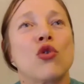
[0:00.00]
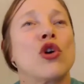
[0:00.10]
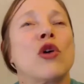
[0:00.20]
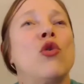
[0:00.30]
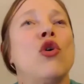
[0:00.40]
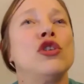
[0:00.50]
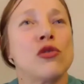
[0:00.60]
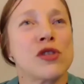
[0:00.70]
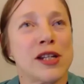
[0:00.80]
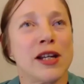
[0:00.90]
could you
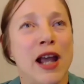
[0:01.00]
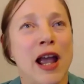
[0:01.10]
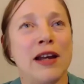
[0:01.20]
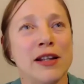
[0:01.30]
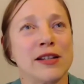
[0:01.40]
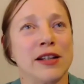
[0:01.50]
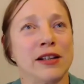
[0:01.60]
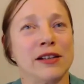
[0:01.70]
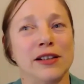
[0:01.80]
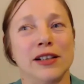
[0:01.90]
see
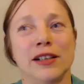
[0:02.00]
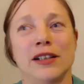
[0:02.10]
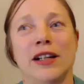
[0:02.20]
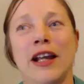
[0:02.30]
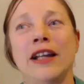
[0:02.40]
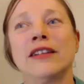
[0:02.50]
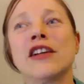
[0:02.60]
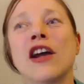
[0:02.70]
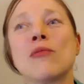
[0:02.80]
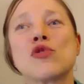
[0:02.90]
anything in
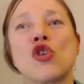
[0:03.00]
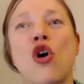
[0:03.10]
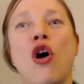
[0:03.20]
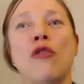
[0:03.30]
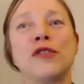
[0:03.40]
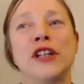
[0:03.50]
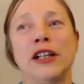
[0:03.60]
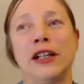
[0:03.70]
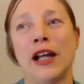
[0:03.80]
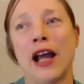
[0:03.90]
terms of
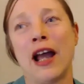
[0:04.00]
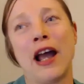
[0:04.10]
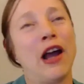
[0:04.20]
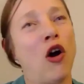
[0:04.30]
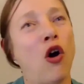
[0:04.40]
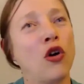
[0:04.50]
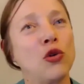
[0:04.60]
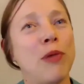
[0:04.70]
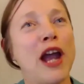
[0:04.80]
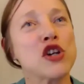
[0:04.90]
the
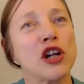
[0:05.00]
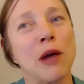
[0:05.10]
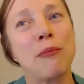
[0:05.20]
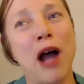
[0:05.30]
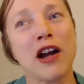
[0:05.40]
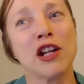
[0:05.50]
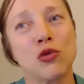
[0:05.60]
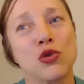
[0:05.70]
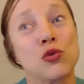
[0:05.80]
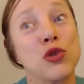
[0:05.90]
occupation
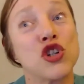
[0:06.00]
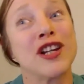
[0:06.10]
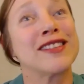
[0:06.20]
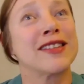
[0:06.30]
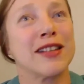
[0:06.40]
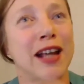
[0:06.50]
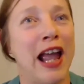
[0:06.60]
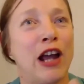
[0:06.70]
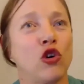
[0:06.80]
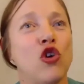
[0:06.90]
apparatus, which is
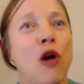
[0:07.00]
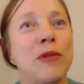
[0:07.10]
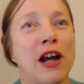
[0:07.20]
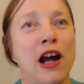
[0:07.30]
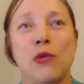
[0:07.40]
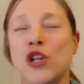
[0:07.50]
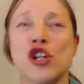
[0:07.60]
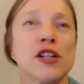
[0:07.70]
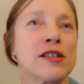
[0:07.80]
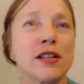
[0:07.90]
economical, which
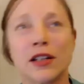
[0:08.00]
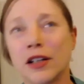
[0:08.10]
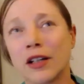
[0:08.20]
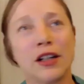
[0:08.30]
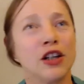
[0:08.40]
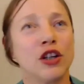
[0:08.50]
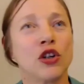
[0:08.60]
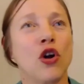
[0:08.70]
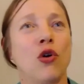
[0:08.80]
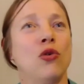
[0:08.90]
is, you
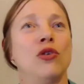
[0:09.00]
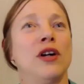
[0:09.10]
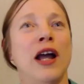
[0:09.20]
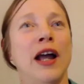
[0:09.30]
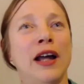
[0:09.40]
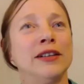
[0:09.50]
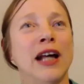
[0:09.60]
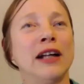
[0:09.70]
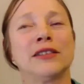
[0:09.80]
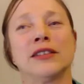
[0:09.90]
know,
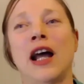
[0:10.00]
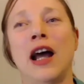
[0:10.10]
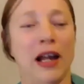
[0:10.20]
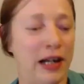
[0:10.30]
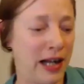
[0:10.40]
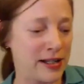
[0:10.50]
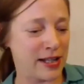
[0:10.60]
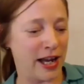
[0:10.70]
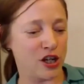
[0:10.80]
let's say,